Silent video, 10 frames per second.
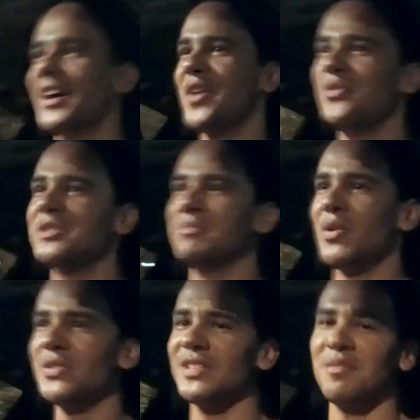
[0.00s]
I was
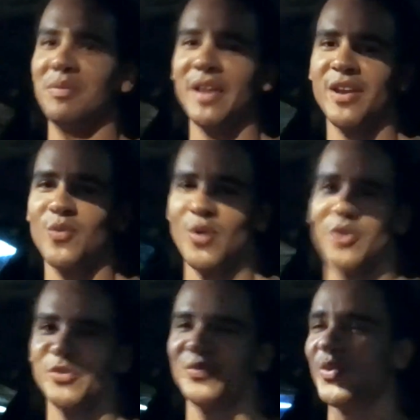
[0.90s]
mostly playing
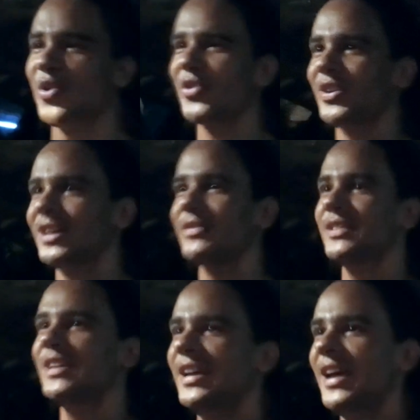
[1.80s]
World of Warcraft,
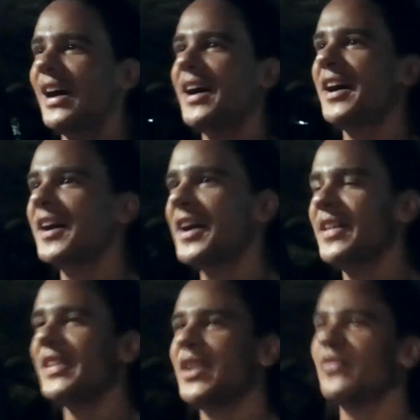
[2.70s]

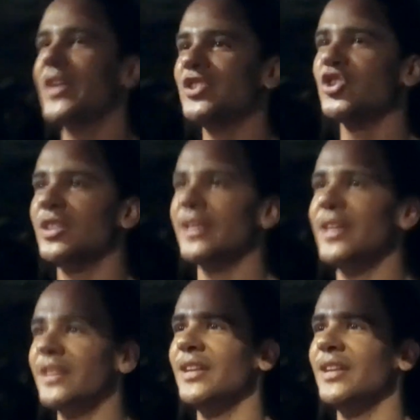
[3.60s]
and then eventually